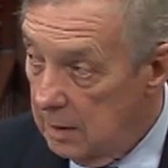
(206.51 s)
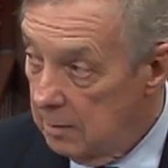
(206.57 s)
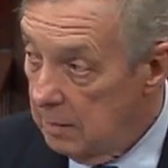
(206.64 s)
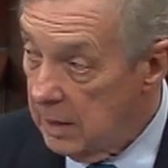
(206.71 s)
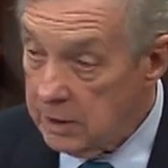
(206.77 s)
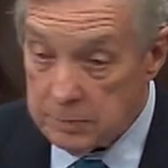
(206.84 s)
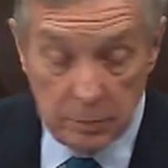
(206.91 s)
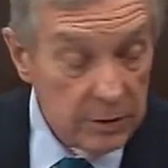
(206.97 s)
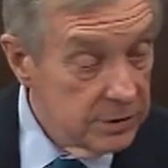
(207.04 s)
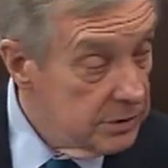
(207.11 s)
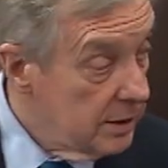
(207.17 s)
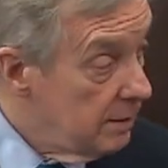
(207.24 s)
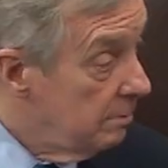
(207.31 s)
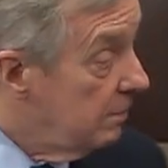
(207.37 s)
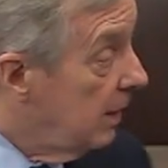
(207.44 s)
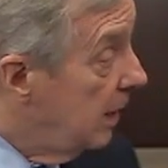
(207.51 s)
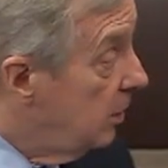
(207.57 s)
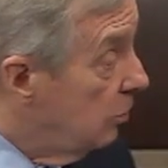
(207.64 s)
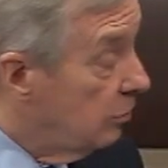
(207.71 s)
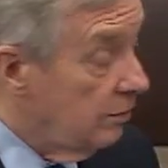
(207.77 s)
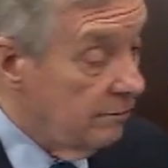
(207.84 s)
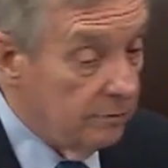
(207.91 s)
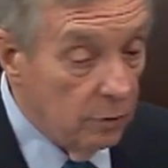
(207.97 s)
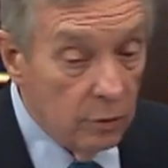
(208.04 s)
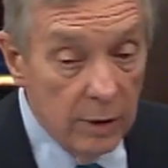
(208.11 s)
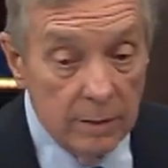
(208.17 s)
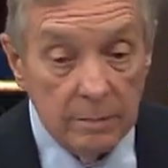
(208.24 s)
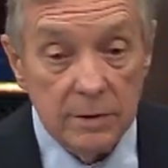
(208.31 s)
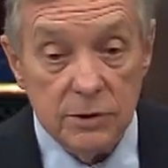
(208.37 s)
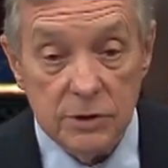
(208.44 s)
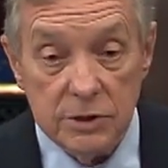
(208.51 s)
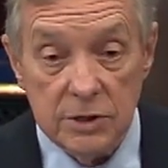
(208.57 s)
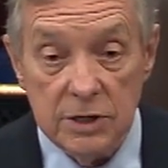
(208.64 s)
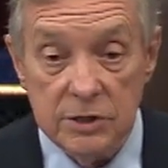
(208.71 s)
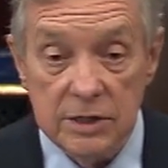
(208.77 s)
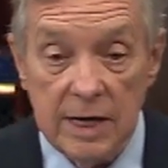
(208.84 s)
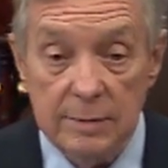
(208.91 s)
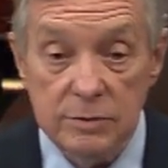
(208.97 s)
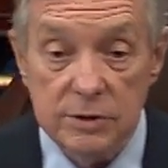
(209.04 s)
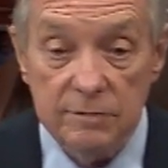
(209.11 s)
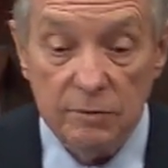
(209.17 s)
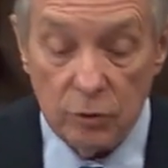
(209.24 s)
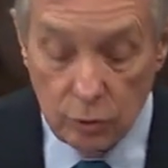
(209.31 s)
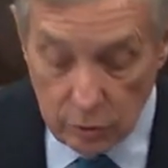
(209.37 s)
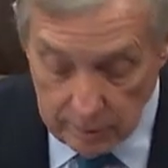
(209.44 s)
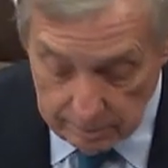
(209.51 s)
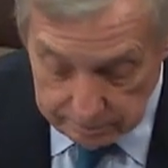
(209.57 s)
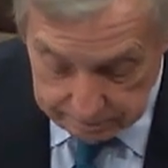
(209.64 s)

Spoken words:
Madam President, I yield the floor and suggest the absence of a quorum.